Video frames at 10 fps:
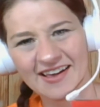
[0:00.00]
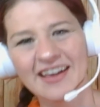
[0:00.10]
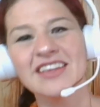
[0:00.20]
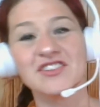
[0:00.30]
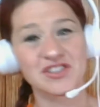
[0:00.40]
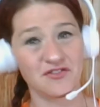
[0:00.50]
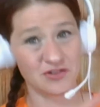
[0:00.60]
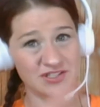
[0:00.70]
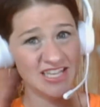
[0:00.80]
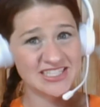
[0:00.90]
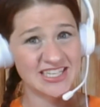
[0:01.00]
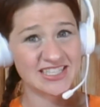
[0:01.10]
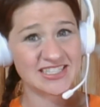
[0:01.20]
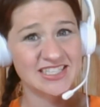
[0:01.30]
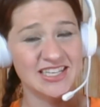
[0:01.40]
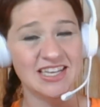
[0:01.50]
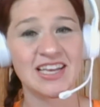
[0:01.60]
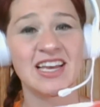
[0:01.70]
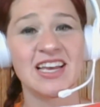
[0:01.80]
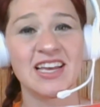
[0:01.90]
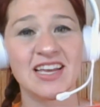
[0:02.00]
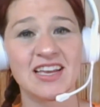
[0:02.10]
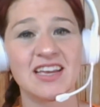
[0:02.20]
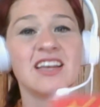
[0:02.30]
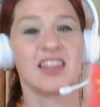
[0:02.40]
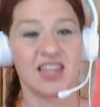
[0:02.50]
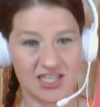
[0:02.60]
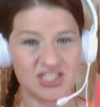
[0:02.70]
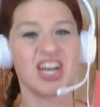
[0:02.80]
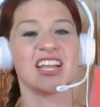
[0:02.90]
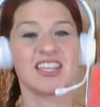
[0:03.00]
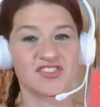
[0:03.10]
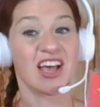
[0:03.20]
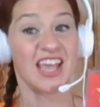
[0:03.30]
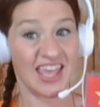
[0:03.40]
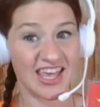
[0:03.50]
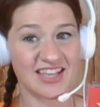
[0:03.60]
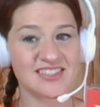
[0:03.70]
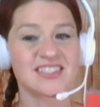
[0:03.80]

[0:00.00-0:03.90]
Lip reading: Use a full sentence. The Chinese flag is